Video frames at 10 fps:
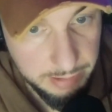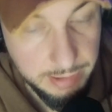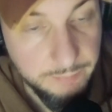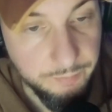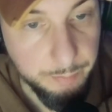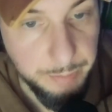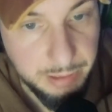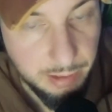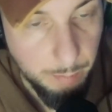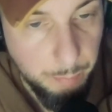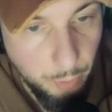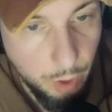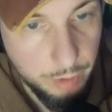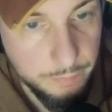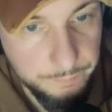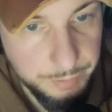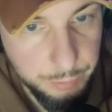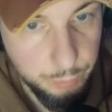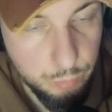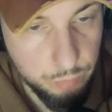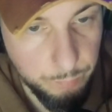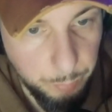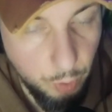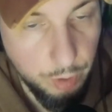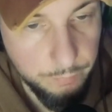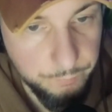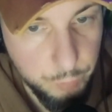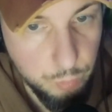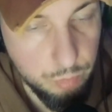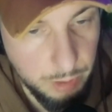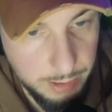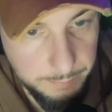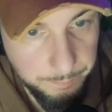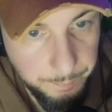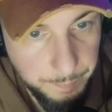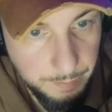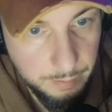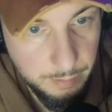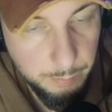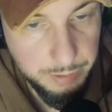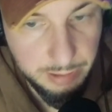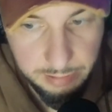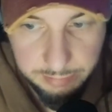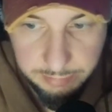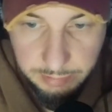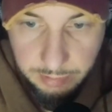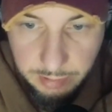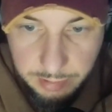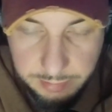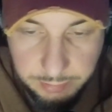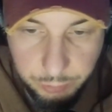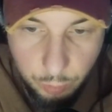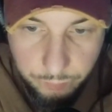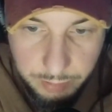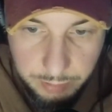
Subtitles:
even become part of Ukraine? Because in the Soviet